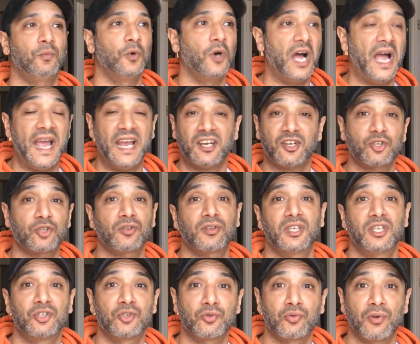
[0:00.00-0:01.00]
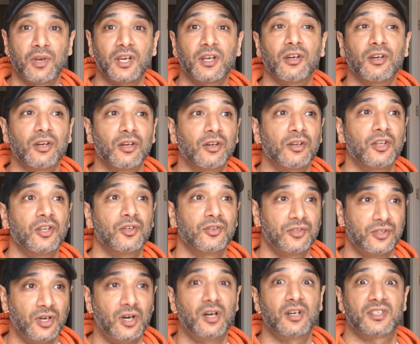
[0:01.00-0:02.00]
will actually trigger
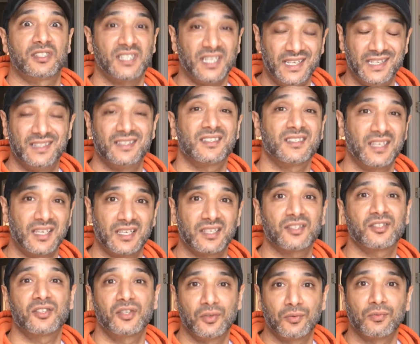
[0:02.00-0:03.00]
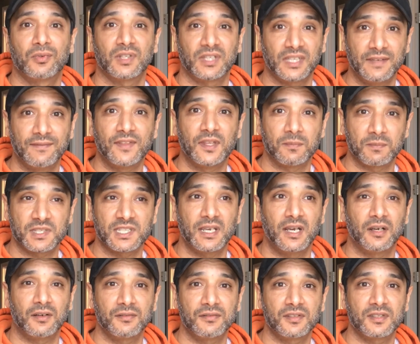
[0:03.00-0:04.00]
your dog's instincts to relieve
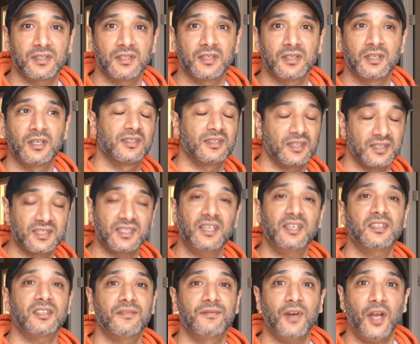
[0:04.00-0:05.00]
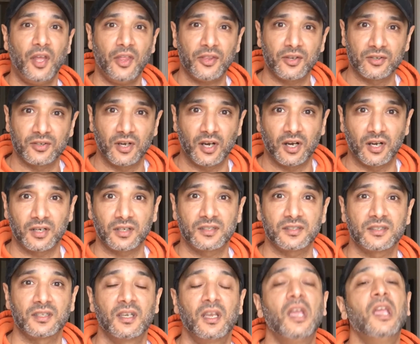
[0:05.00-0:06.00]
themselves. The scent of other
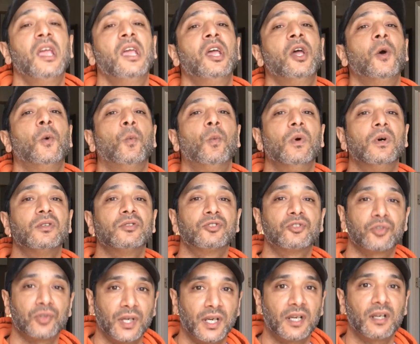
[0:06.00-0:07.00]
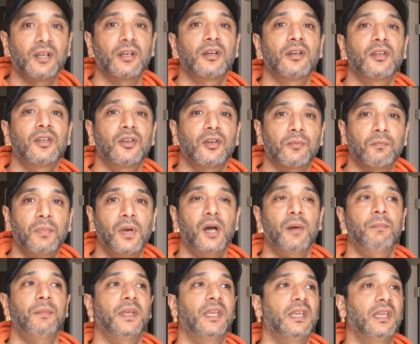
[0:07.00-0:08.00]
dogs will trigger your
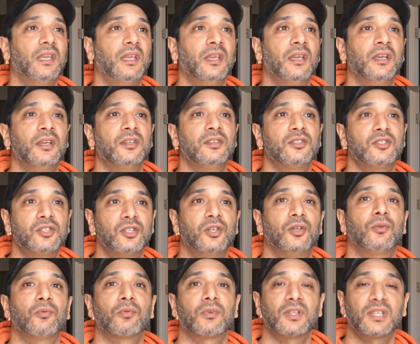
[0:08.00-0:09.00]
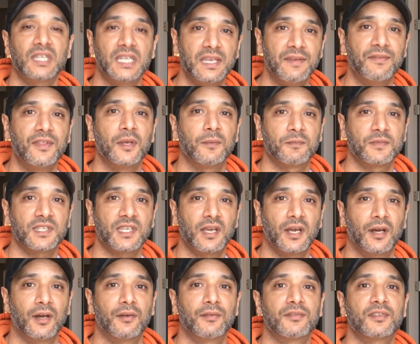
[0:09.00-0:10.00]
puppy to relieve
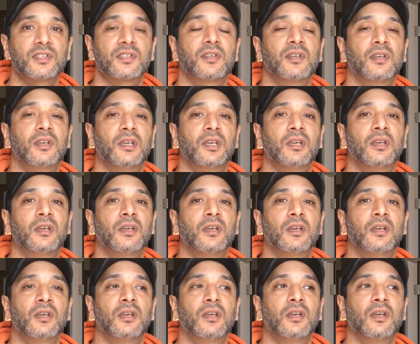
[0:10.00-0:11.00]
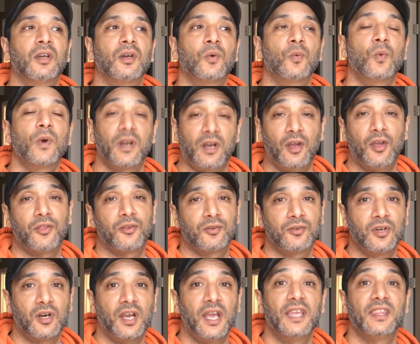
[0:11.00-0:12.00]
themselves where other
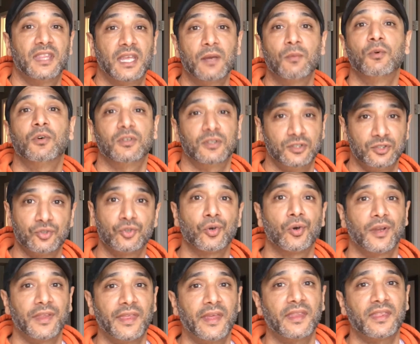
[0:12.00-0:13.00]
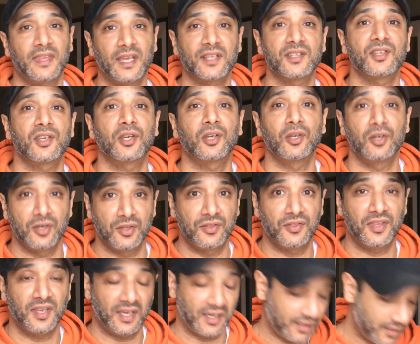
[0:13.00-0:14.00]
dogs, and they will enjoy that. That's a
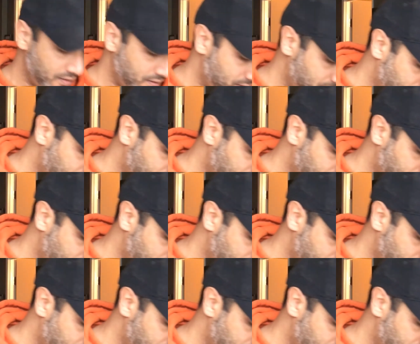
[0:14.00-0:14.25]
good thing.